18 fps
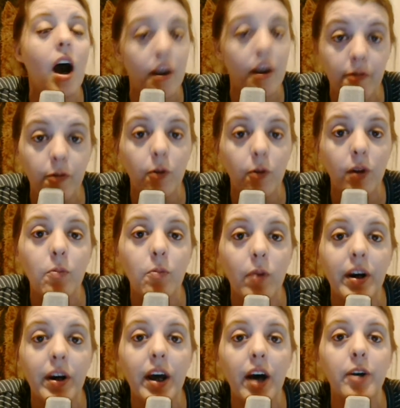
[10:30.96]
I fully
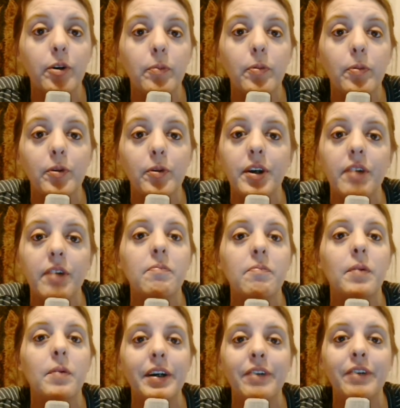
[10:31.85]

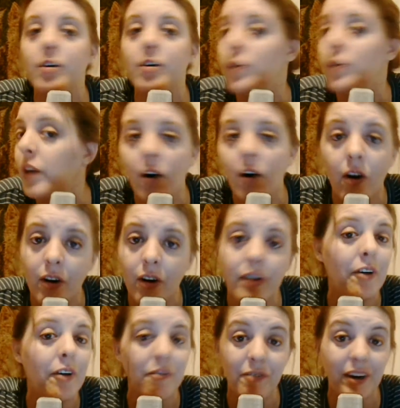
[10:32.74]
100% believe you. There
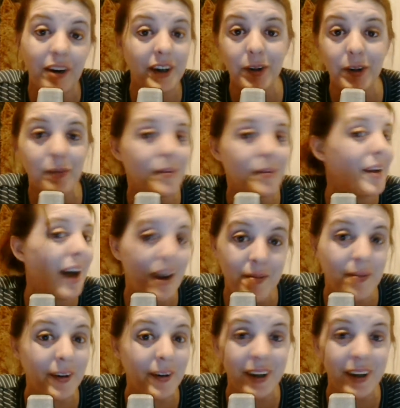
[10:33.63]
are no victims.
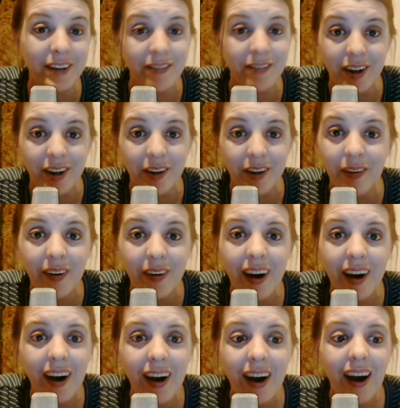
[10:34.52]
I believe you.
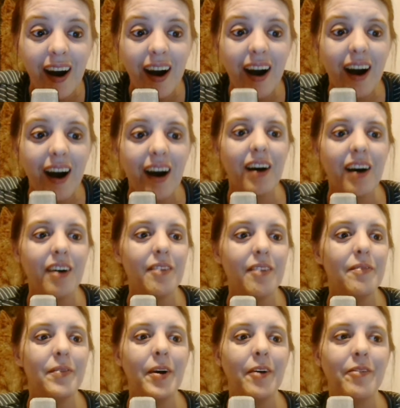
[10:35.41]

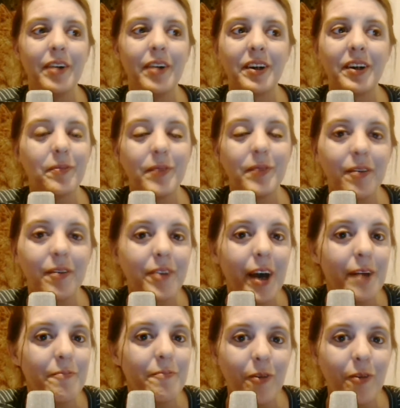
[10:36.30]
Um, no victims have
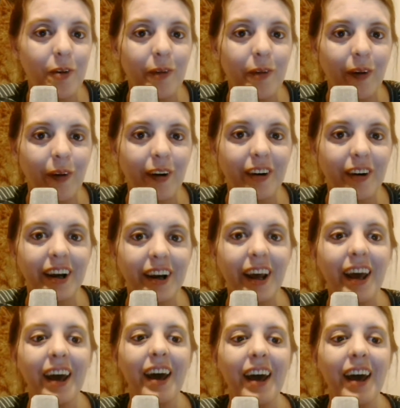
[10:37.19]
came forward.